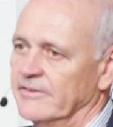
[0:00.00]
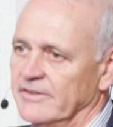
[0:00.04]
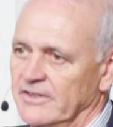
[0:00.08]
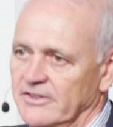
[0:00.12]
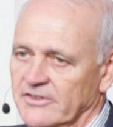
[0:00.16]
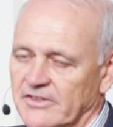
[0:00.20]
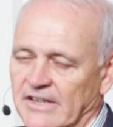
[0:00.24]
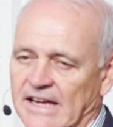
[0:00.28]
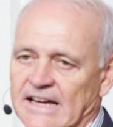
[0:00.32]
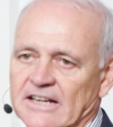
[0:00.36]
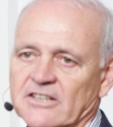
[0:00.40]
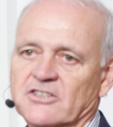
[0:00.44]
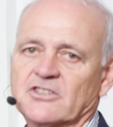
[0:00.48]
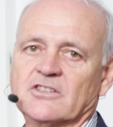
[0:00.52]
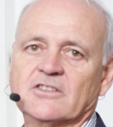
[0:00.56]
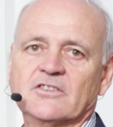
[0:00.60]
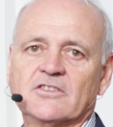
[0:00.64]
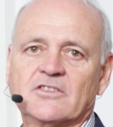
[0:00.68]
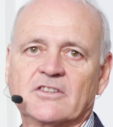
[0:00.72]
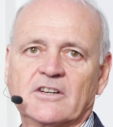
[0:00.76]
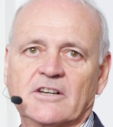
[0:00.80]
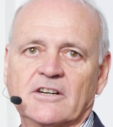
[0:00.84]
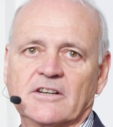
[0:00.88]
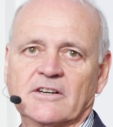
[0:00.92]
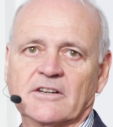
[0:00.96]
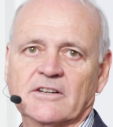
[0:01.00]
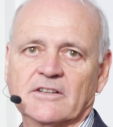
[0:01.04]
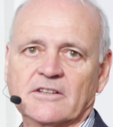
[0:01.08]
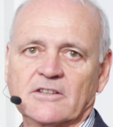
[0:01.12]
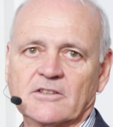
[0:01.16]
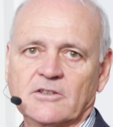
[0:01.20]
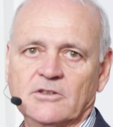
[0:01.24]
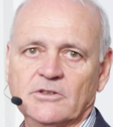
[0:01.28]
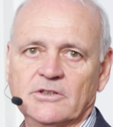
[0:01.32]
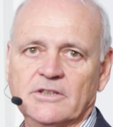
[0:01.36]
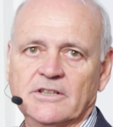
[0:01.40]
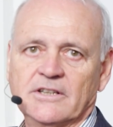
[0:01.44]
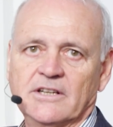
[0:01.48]
these actions are
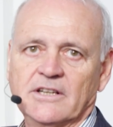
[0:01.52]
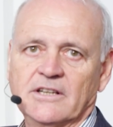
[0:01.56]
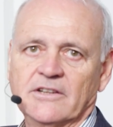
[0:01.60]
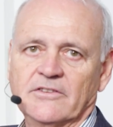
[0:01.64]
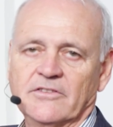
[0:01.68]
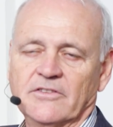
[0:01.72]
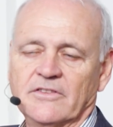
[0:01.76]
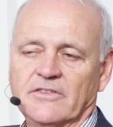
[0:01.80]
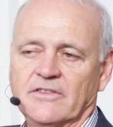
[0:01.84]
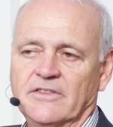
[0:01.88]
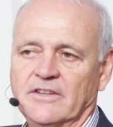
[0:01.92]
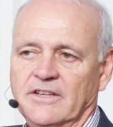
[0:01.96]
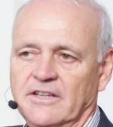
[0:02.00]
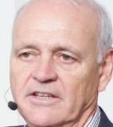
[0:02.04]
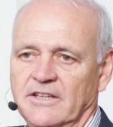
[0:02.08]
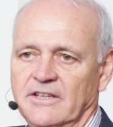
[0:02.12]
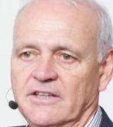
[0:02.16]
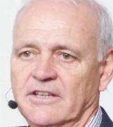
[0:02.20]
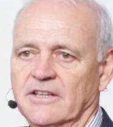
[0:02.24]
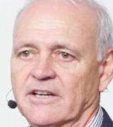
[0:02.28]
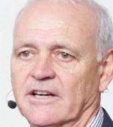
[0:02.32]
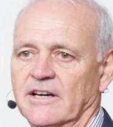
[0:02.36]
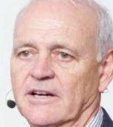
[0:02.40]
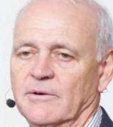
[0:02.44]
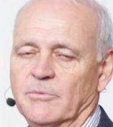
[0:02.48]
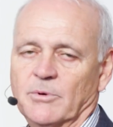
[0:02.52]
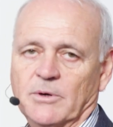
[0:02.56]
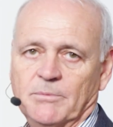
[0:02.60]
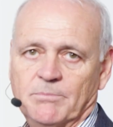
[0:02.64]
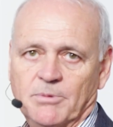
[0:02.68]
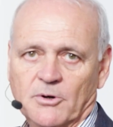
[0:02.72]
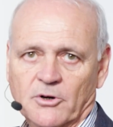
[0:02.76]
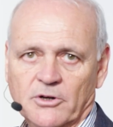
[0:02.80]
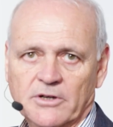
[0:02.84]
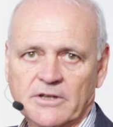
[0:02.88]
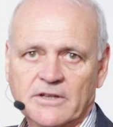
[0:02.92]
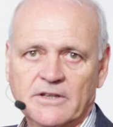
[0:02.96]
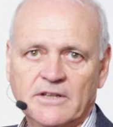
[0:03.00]
included in the
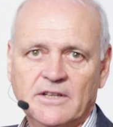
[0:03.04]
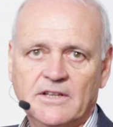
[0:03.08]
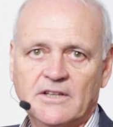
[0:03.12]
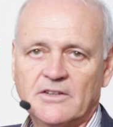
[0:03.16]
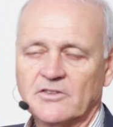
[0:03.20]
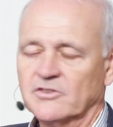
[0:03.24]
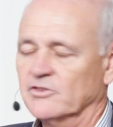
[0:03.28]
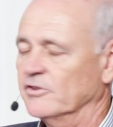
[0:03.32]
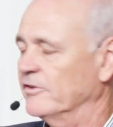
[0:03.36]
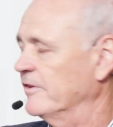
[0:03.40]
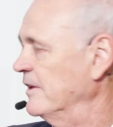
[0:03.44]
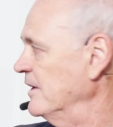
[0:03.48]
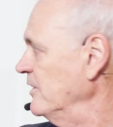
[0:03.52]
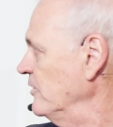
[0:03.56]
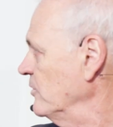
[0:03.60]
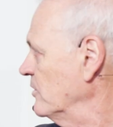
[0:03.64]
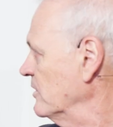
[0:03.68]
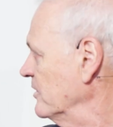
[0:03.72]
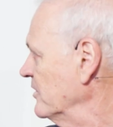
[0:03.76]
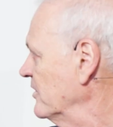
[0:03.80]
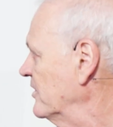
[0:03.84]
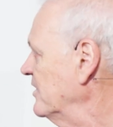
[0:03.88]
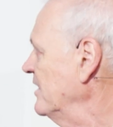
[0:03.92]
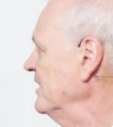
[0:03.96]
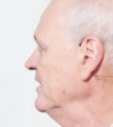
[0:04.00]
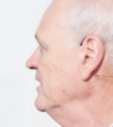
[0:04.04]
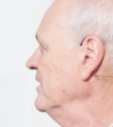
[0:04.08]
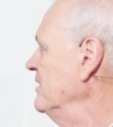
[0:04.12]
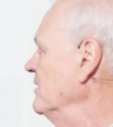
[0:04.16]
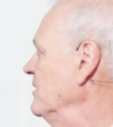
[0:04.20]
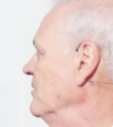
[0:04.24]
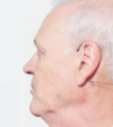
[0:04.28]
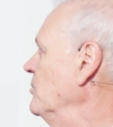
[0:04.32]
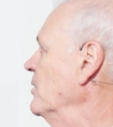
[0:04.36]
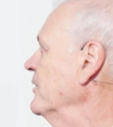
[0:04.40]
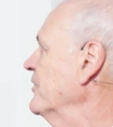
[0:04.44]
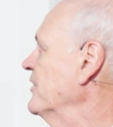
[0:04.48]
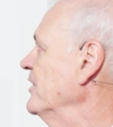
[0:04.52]
report so that you can see
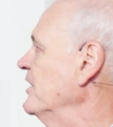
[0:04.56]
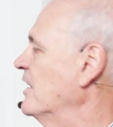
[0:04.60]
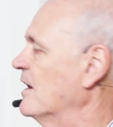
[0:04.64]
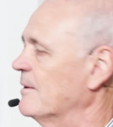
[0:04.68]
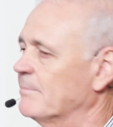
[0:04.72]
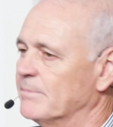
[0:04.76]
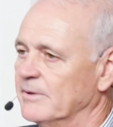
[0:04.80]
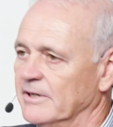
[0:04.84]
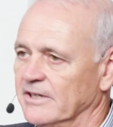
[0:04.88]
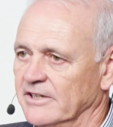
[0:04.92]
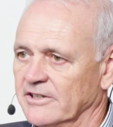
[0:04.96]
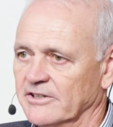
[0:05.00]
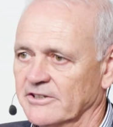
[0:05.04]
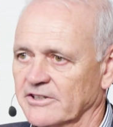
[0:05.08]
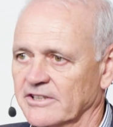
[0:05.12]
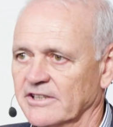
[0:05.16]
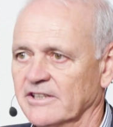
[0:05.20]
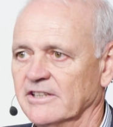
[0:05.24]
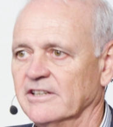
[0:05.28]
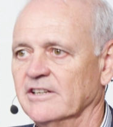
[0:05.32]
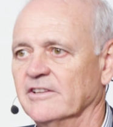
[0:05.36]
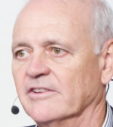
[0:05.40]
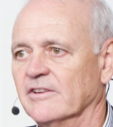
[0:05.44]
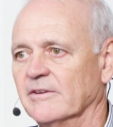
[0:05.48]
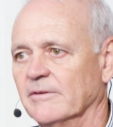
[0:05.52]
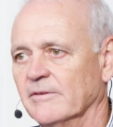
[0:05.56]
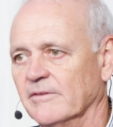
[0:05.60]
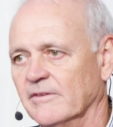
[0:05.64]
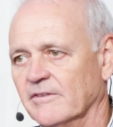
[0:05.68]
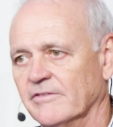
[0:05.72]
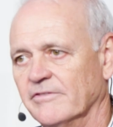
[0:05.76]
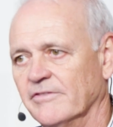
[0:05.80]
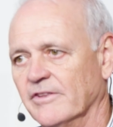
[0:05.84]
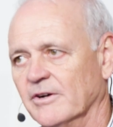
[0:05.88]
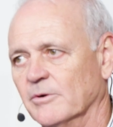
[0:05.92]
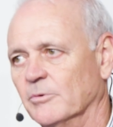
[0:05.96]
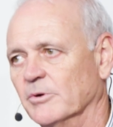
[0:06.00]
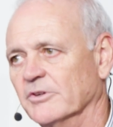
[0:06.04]
what the operator did, and
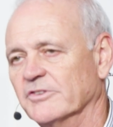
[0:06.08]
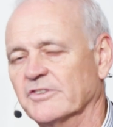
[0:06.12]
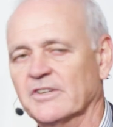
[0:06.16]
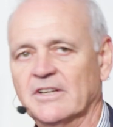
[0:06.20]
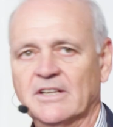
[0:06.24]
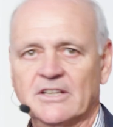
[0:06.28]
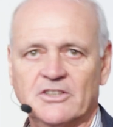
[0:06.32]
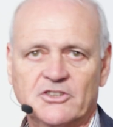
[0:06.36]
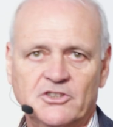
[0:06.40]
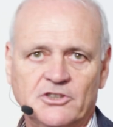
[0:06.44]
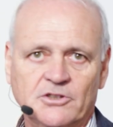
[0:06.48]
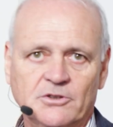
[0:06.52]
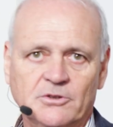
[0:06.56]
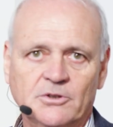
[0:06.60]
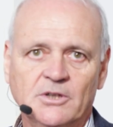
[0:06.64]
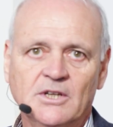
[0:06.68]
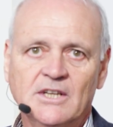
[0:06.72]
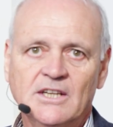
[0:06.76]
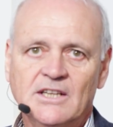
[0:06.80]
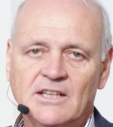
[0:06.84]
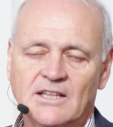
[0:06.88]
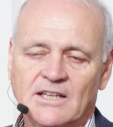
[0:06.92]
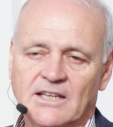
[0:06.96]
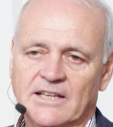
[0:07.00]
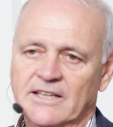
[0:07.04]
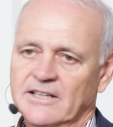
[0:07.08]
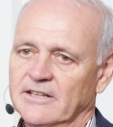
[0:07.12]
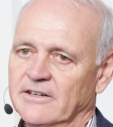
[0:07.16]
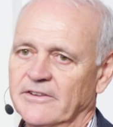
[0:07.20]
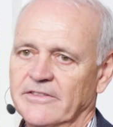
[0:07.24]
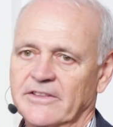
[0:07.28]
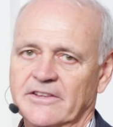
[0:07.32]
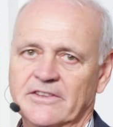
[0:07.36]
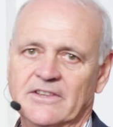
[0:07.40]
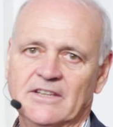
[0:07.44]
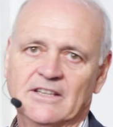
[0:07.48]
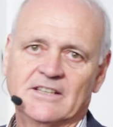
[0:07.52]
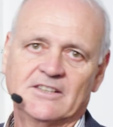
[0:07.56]
if there was an issue later
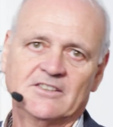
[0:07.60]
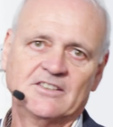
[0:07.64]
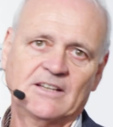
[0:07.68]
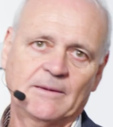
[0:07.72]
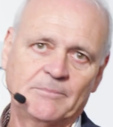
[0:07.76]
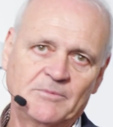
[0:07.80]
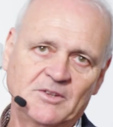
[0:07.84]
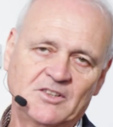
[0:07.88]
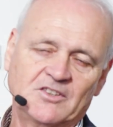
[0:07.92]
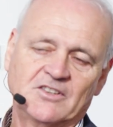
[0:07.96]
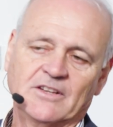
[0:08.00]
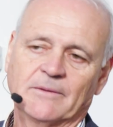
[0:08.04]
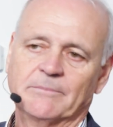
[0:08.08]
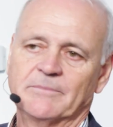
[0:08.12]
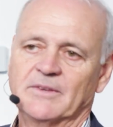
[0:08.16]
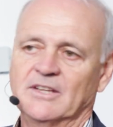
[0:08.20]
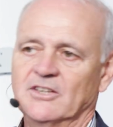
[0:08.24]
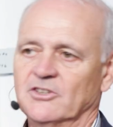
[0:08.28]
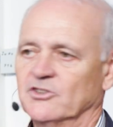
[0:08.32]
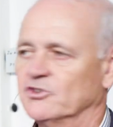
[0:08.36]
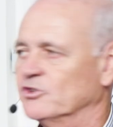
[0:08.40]
that they accepted something you